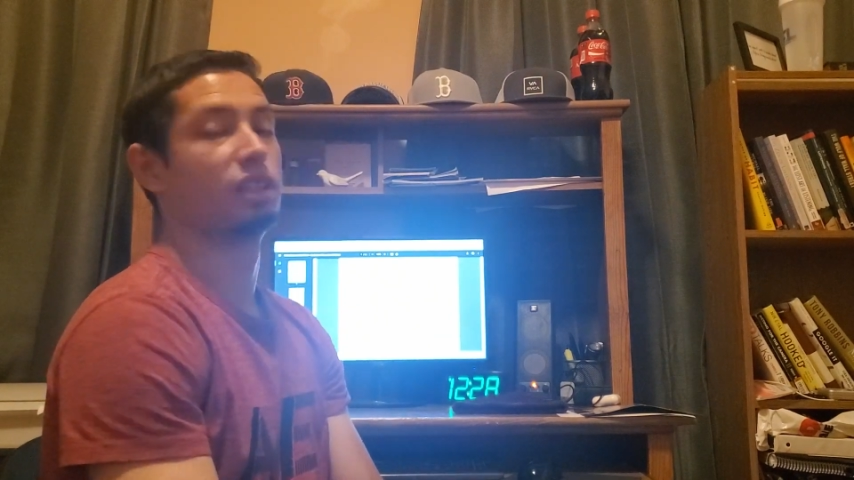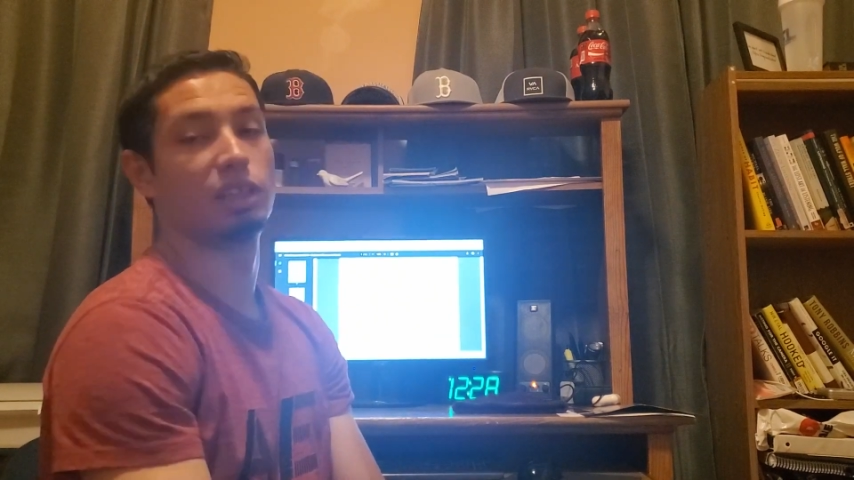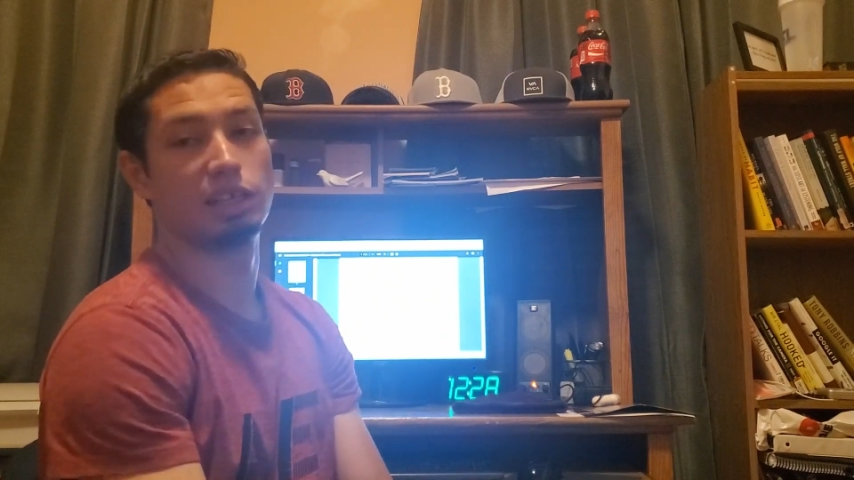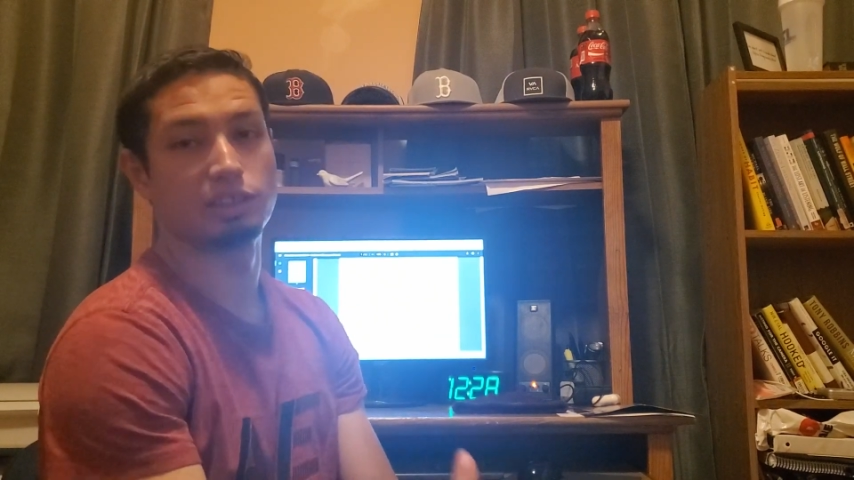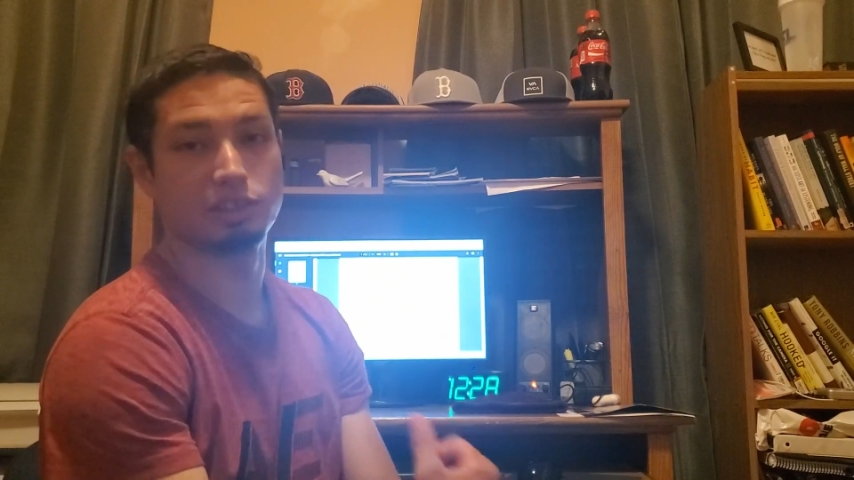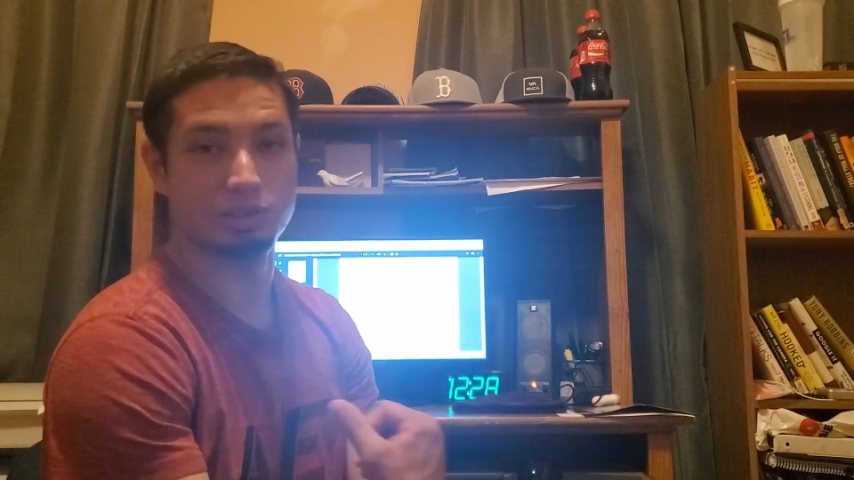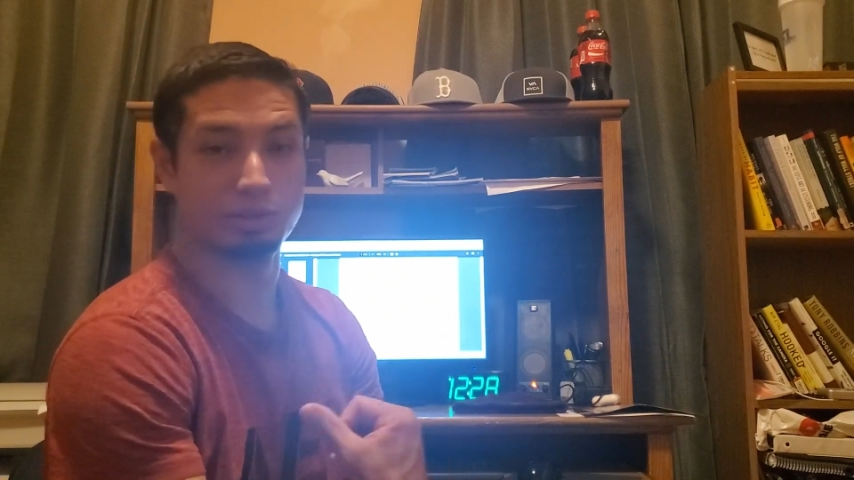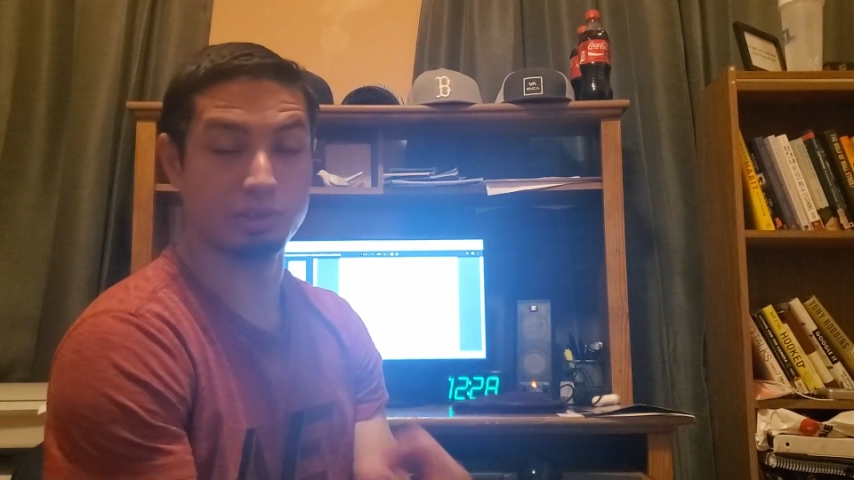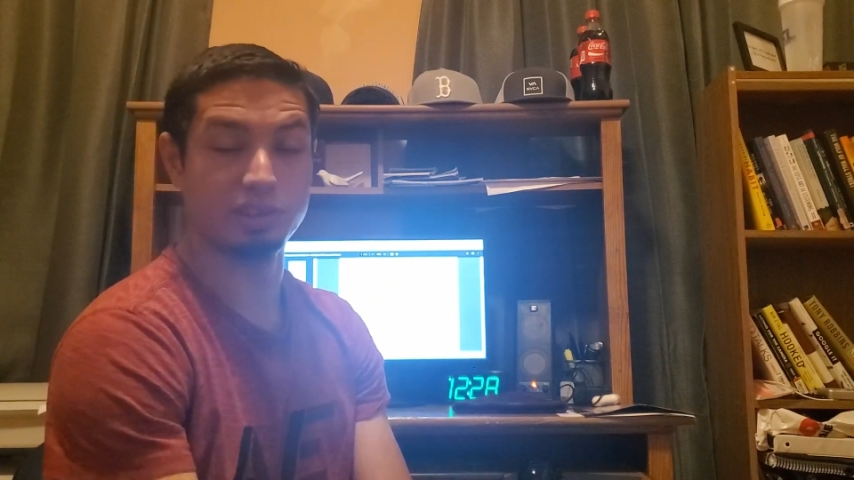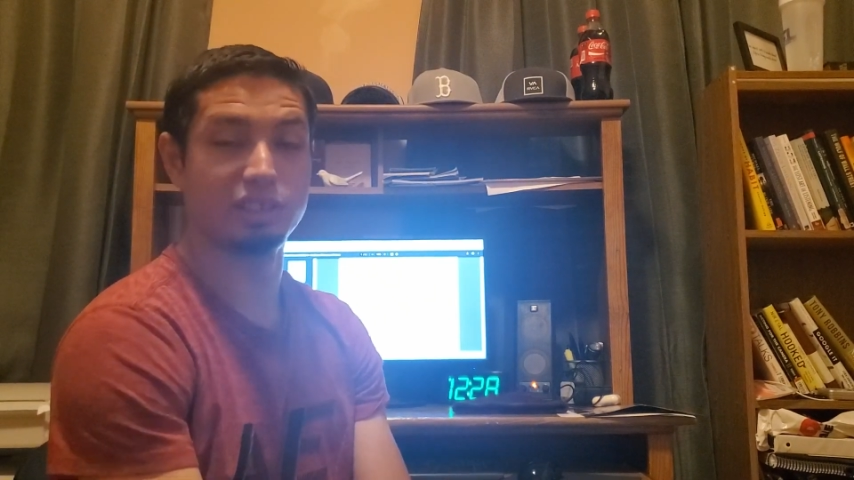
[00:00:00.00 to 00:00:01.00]
I like to do
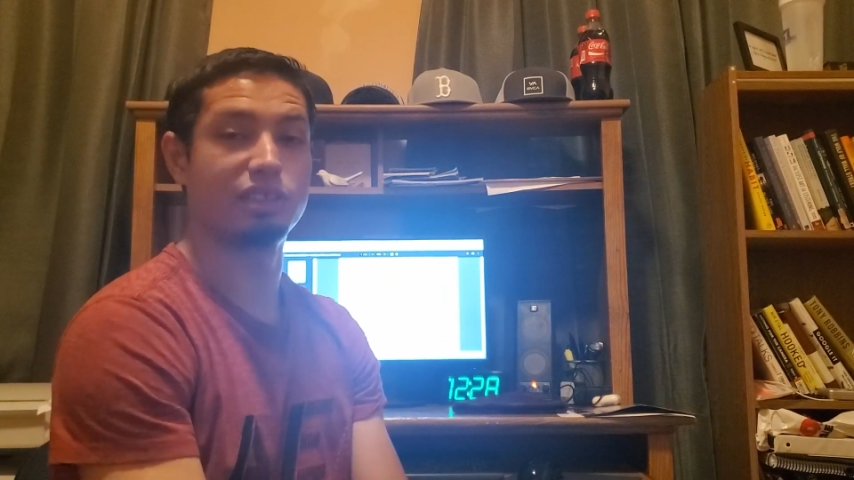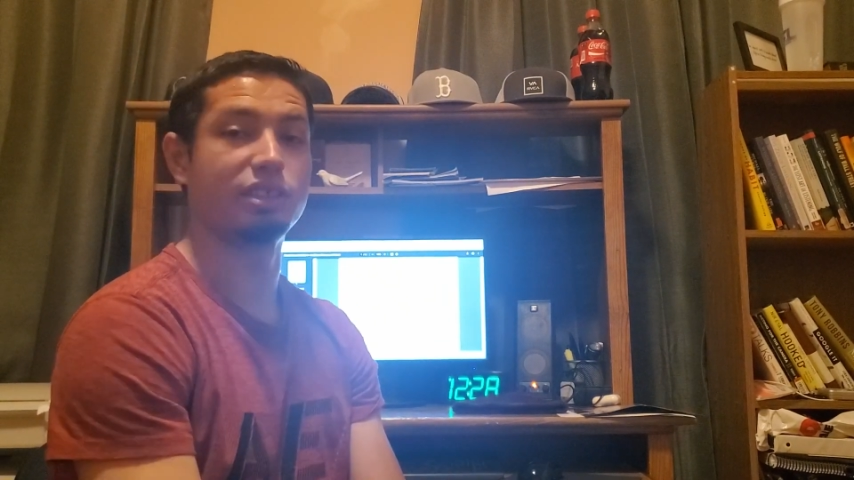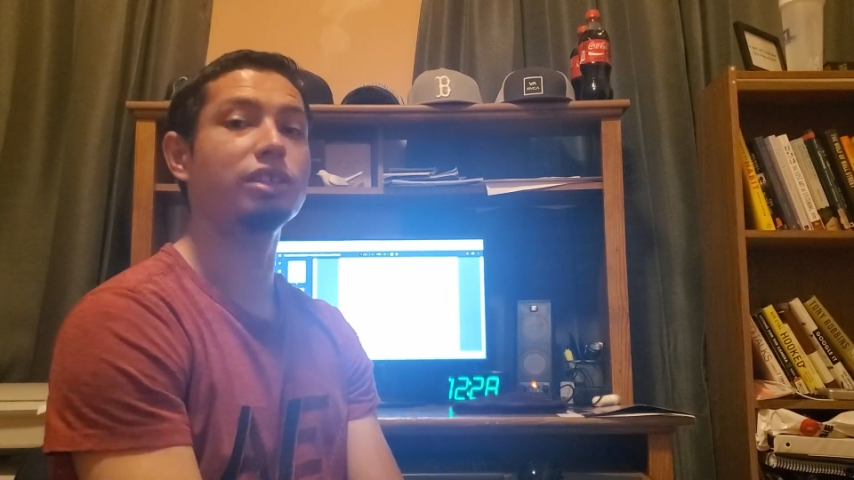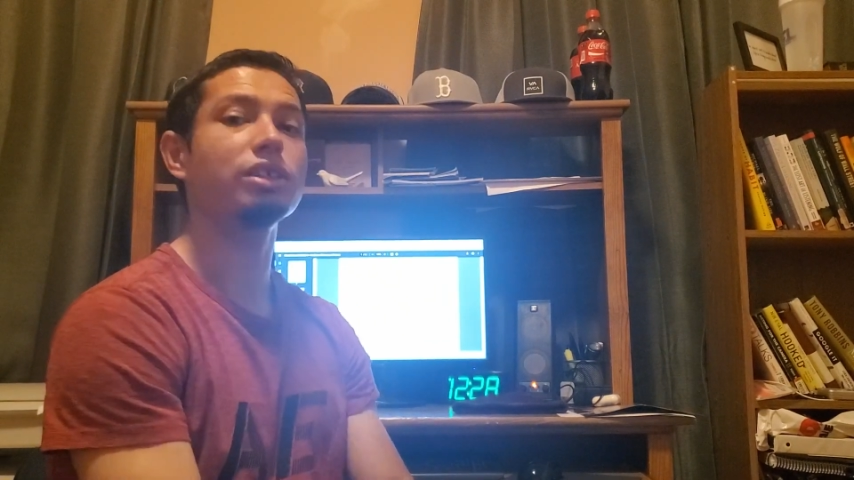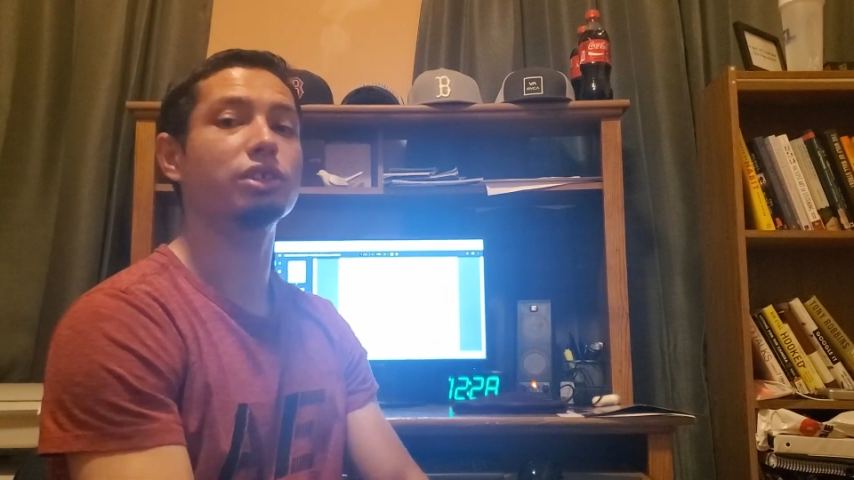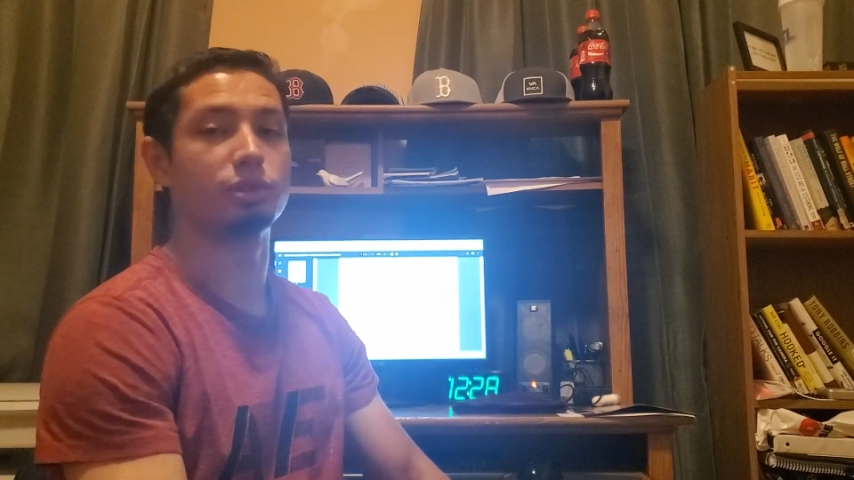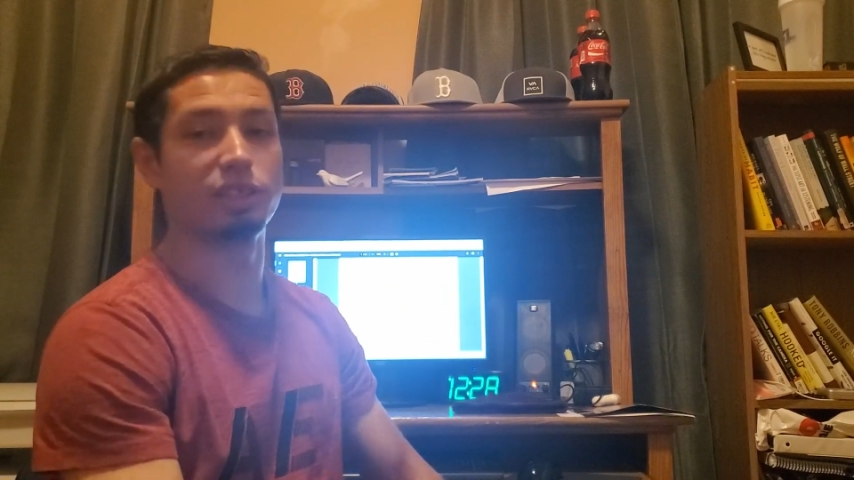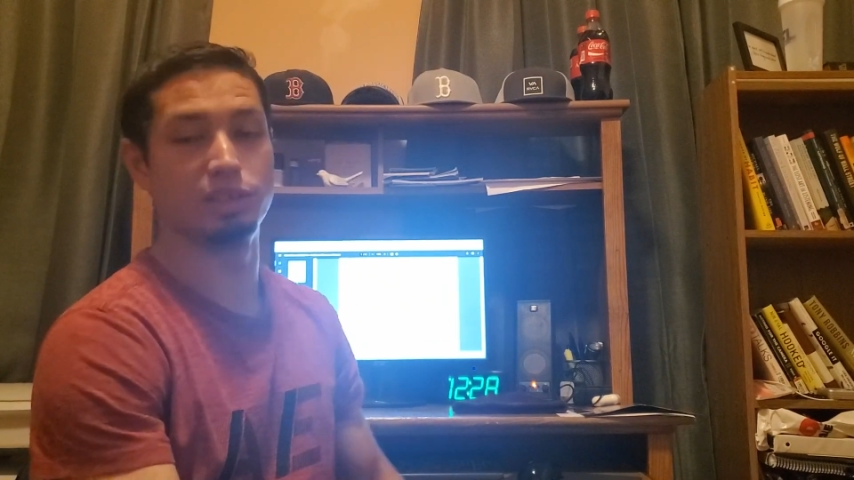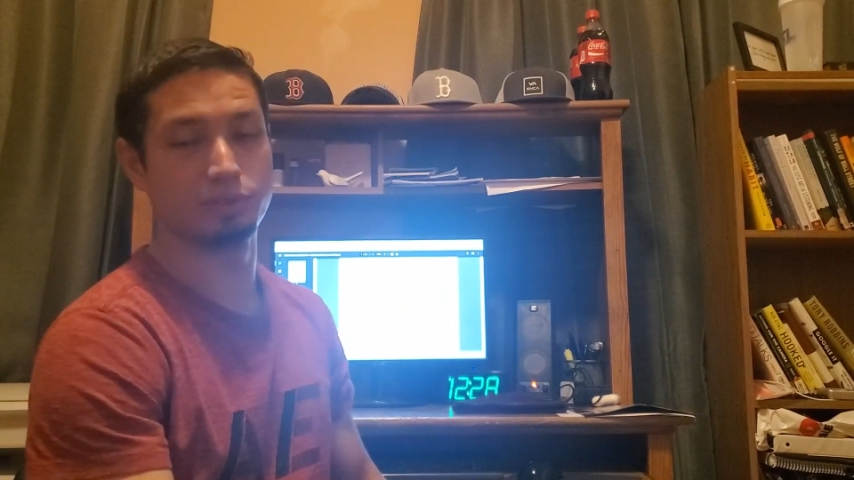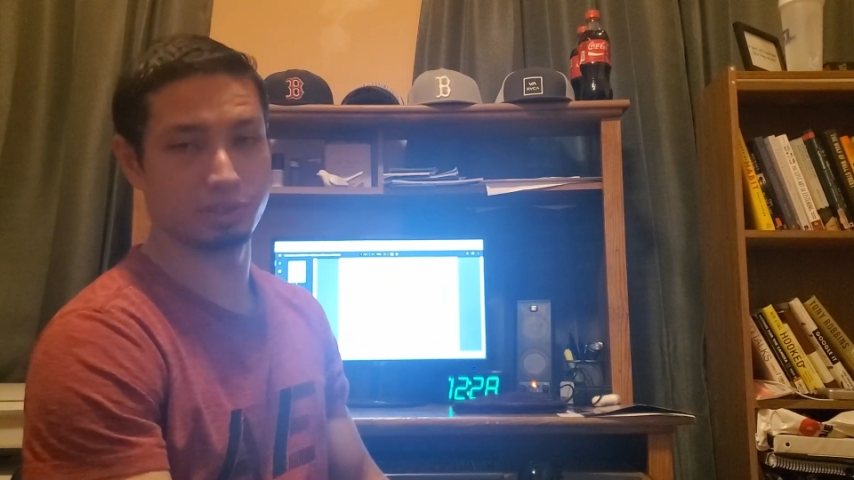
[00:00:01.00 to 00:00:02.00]
unique
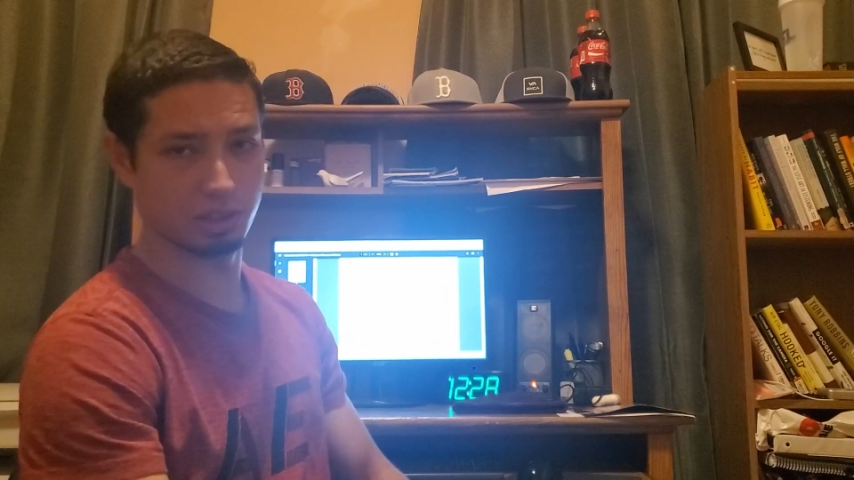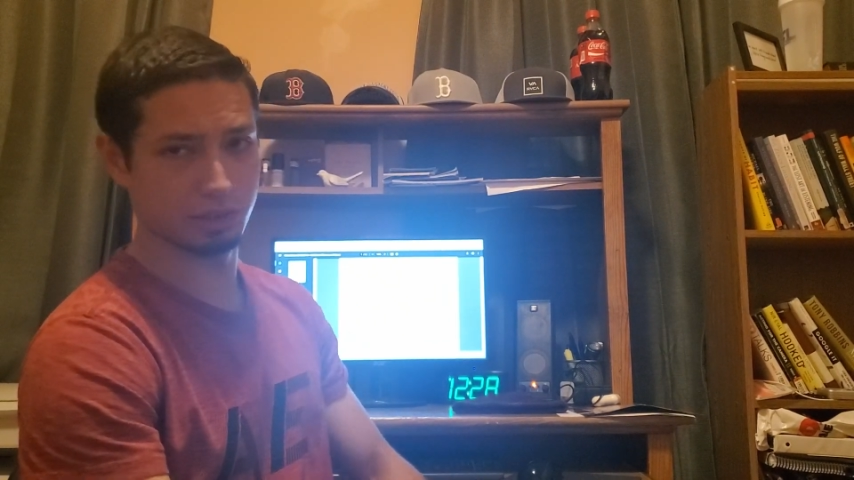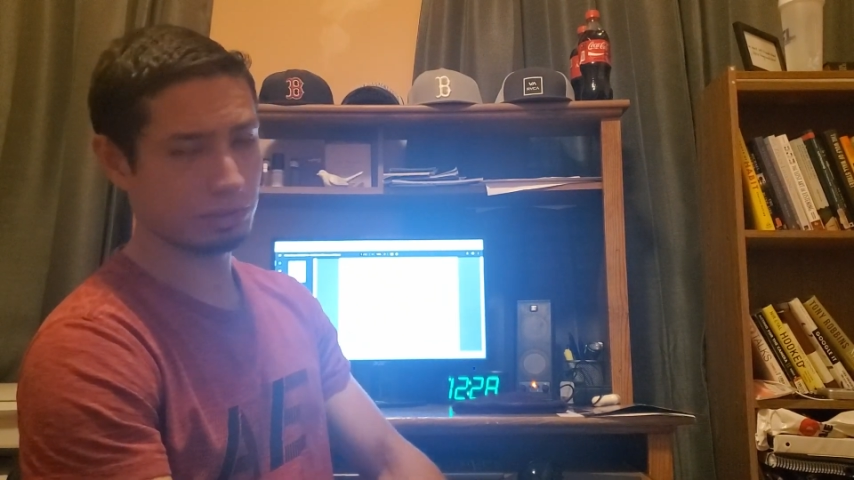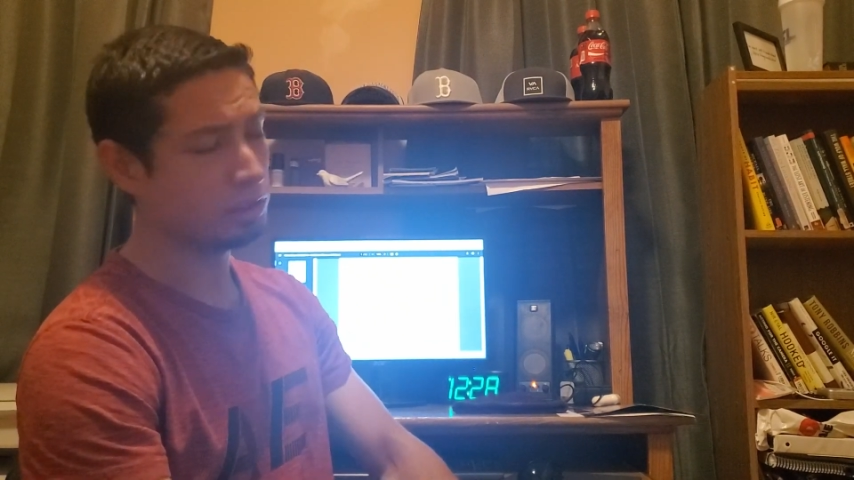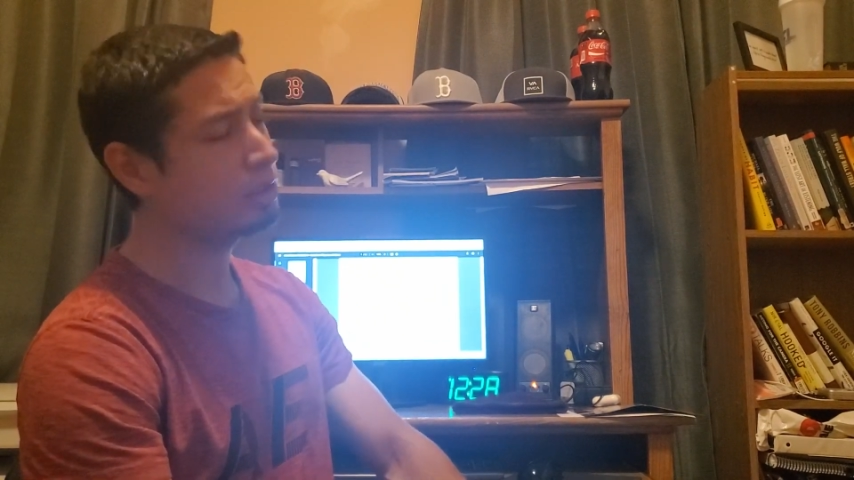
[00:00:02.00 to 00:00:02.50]
creative stuff.